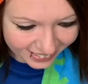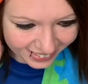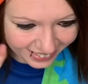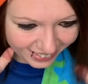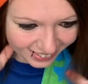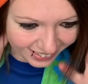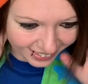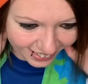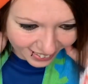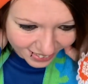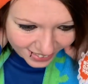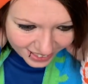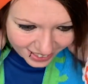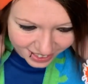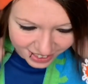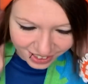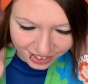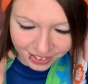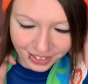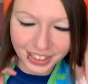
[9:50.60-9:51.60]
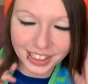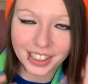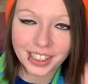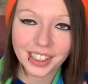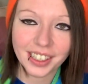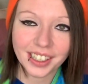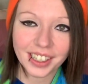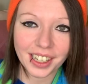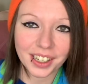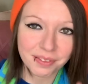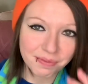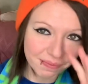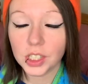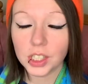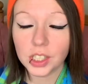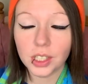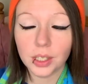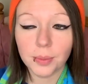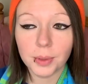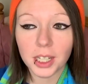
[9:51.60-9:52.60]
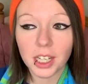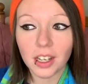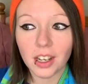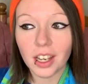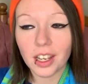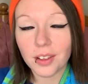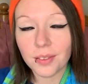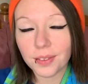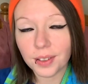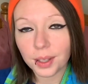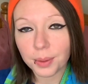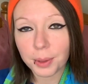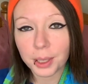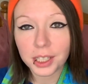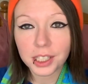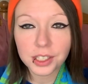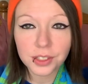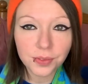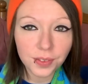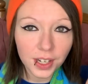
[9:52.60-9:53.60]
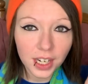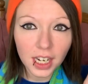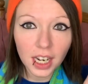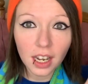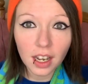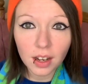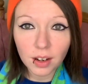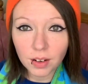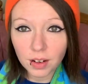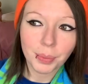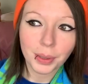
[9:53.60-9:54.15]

Oh, I'm such a dork. Okay. So let me know how you feel about this video.